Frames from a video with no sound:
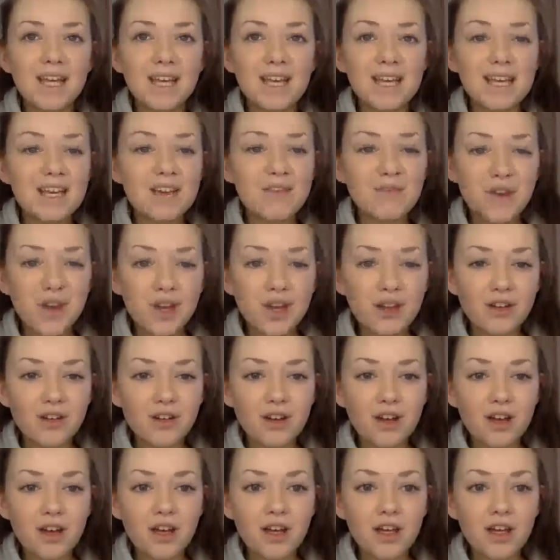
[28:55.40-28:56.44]

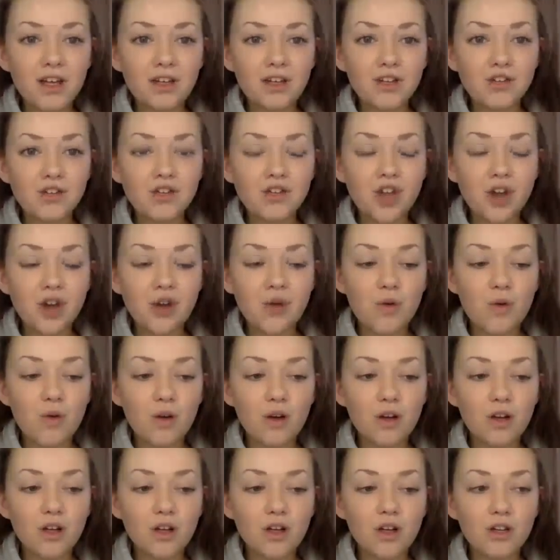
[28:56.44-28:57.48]
even.
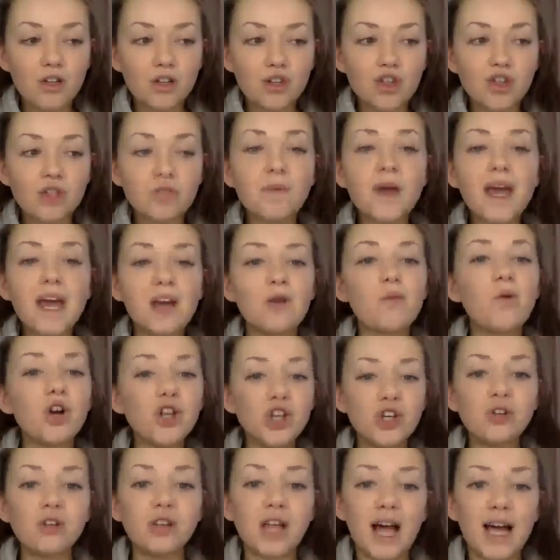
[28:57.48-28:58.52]
So just pick what
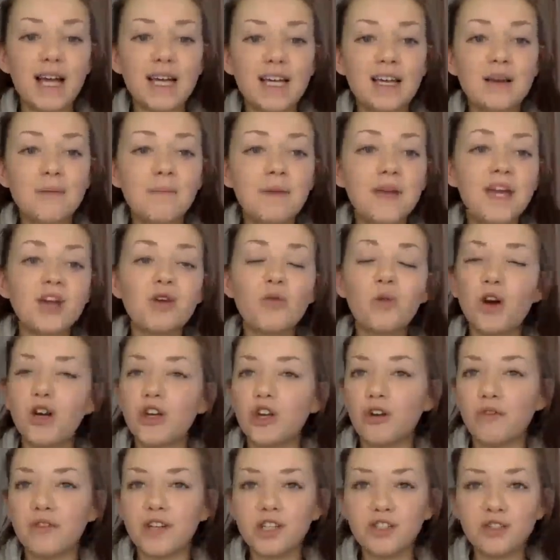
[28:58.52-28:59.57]
you like, pick what
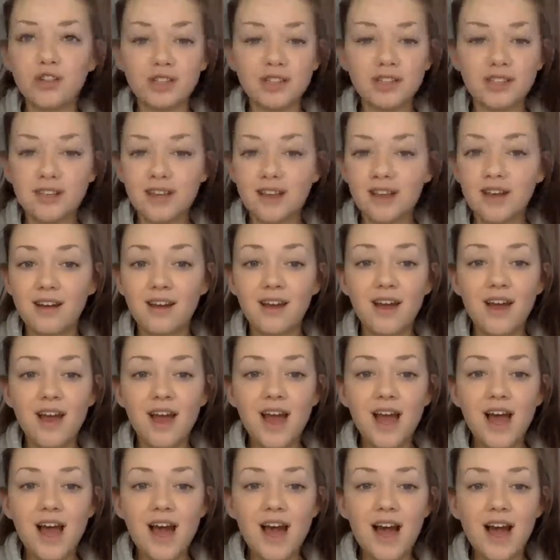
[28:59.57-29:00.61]
you're interested in,
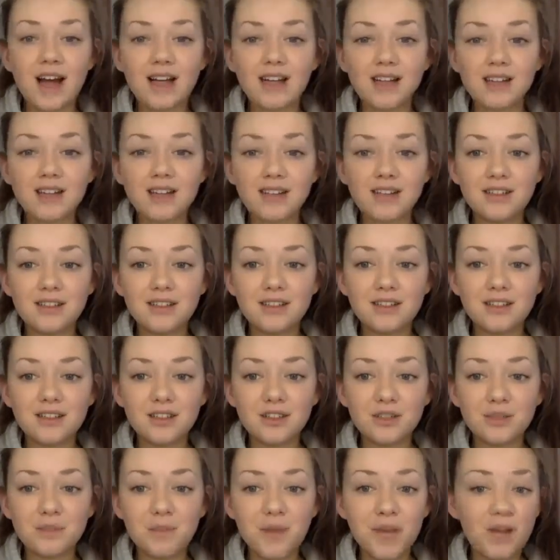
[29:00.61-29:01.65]
and
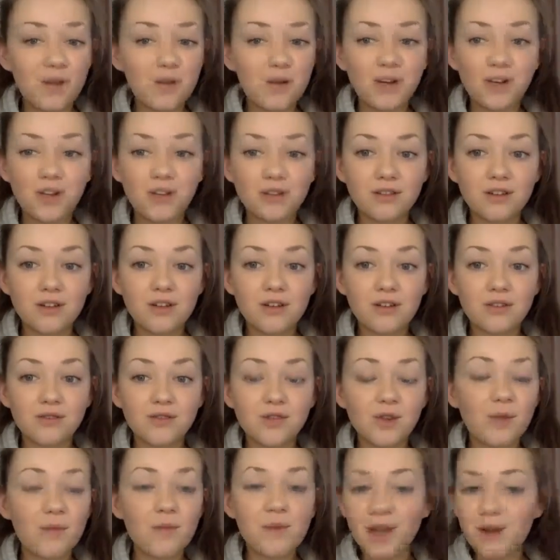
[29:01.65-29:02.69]
pick what you love.
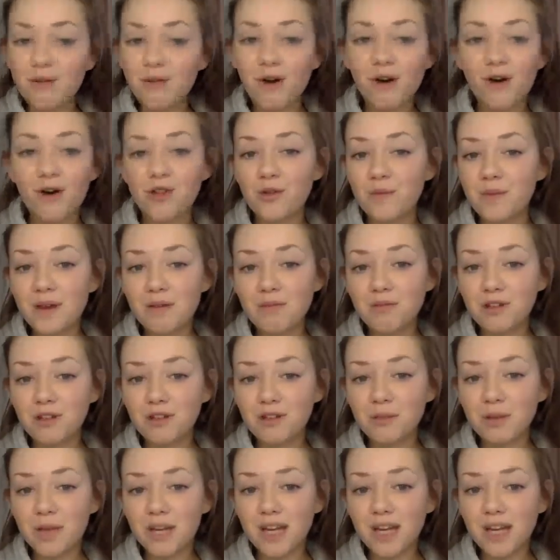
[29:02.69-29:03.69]
Don't pick what other people are going to